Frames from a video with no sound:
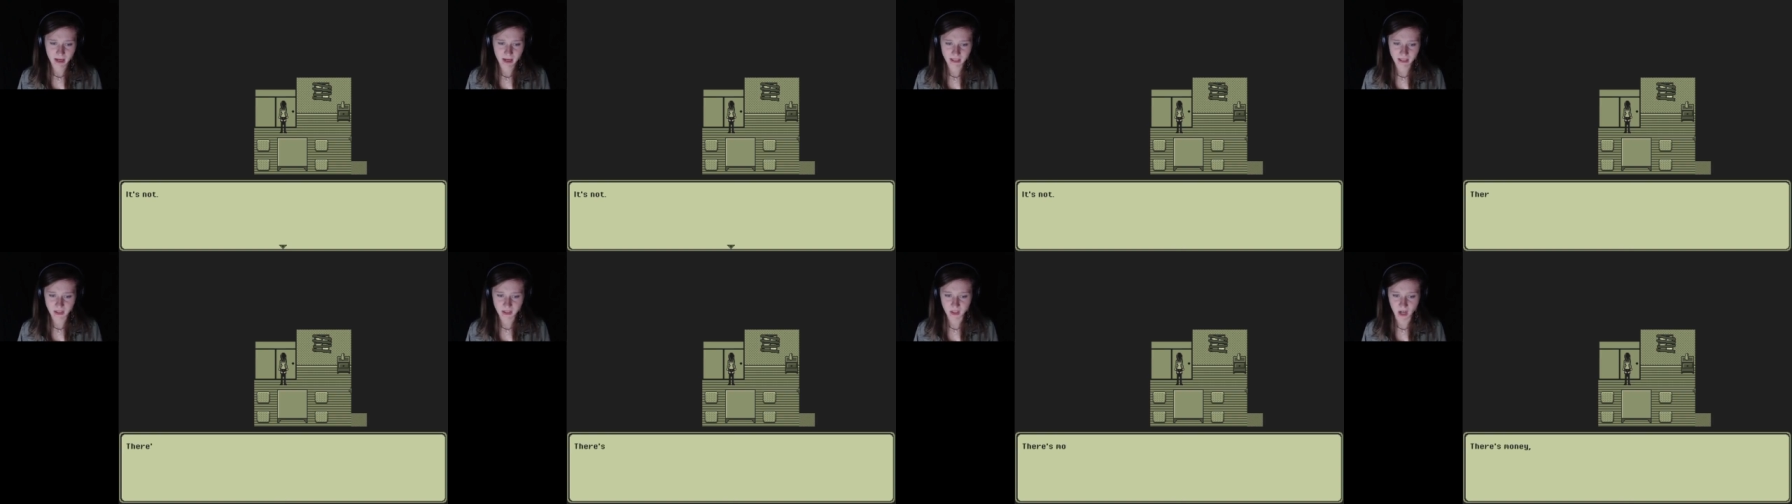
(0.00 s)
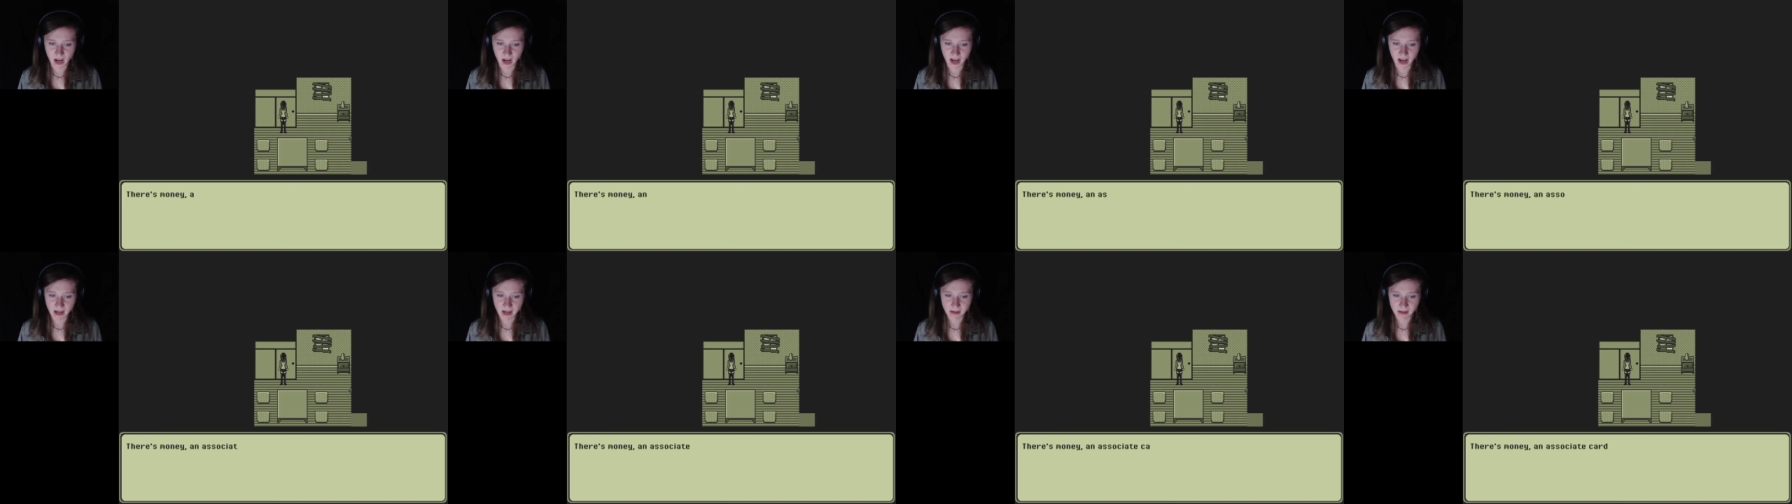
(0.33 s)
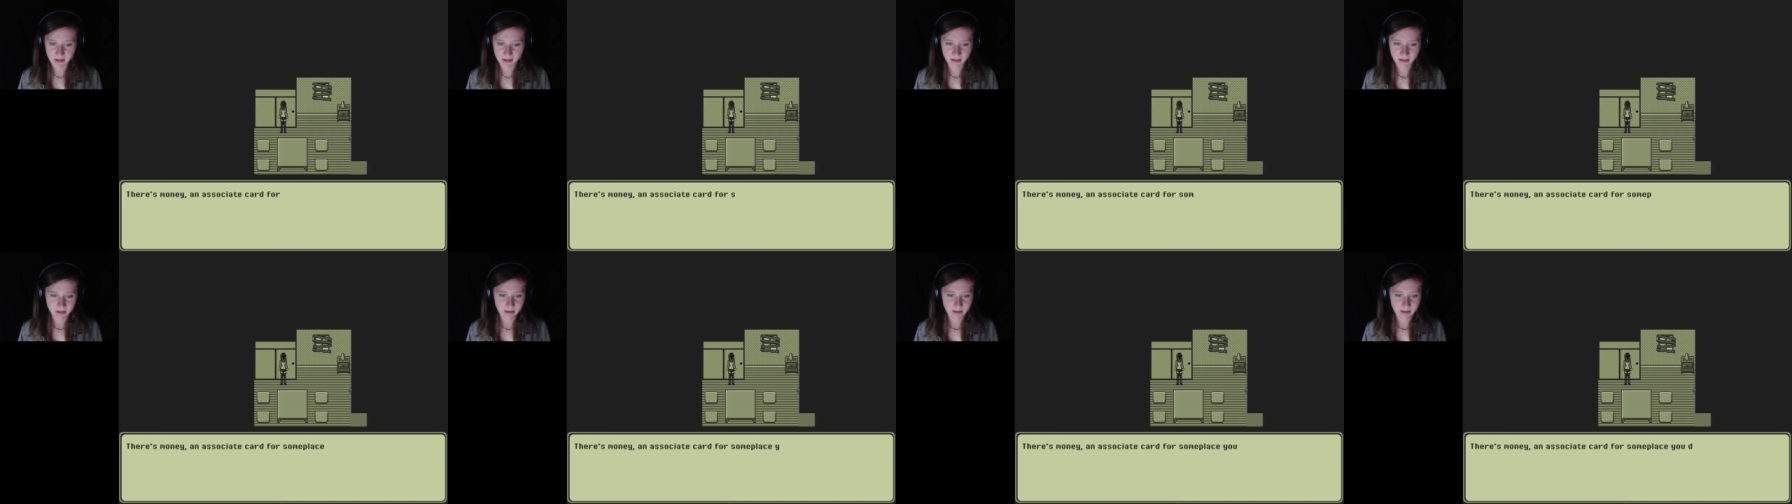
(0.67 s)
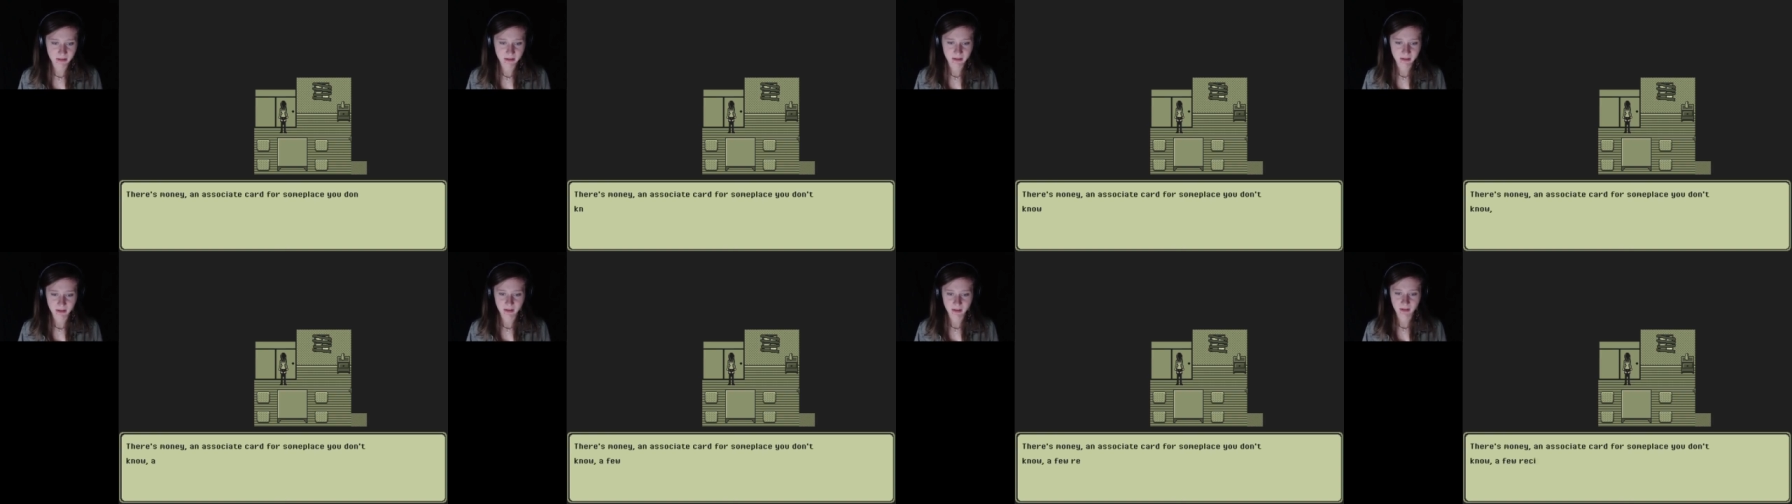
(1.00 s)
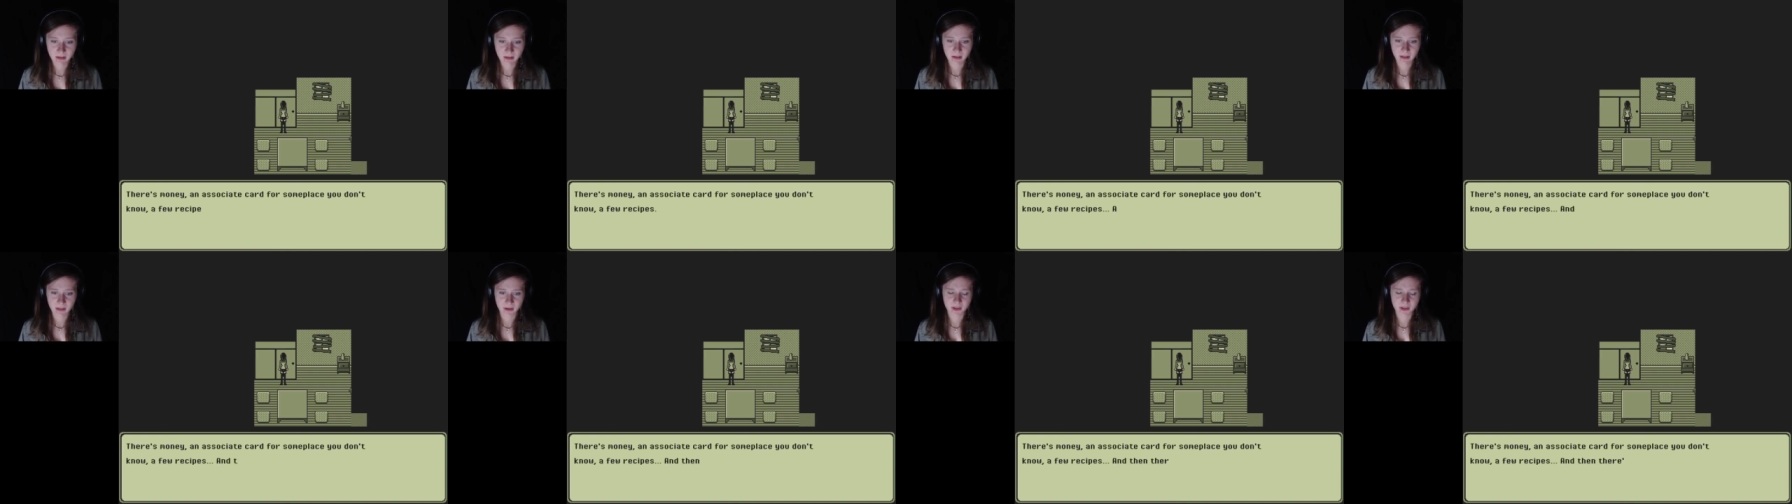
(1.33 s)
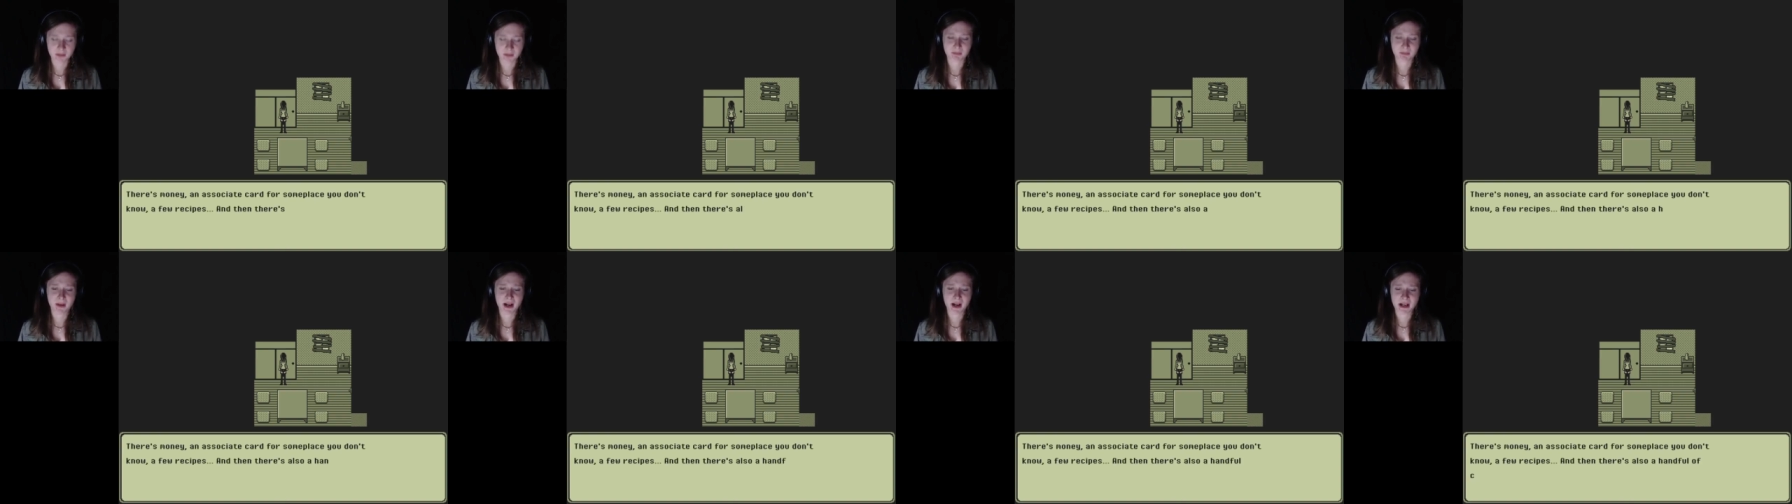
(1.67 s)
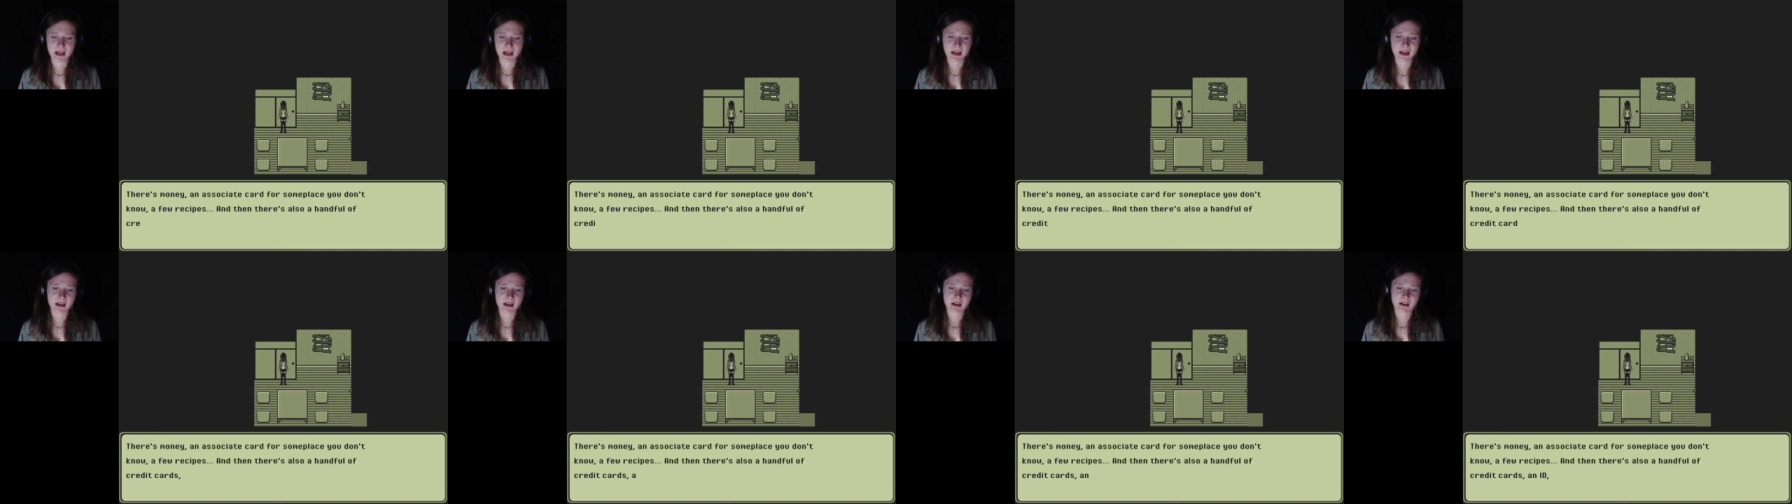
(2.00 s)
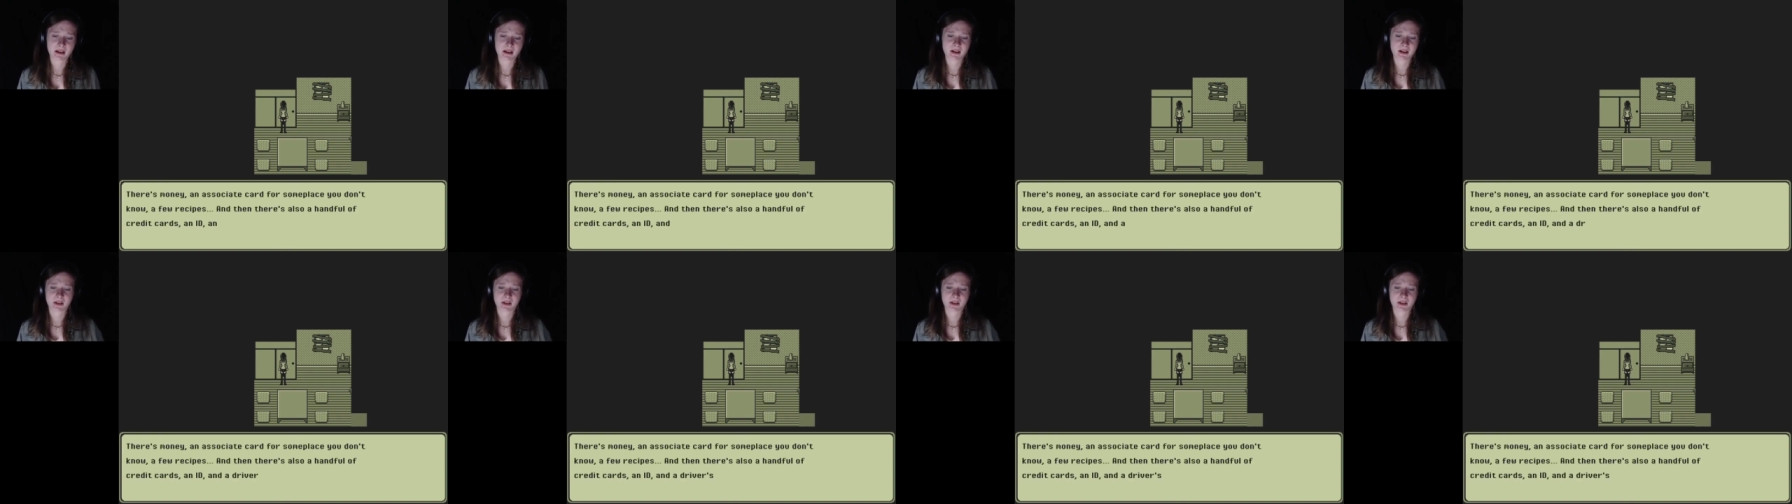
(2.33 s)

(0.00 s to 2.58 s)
It's not. There's money,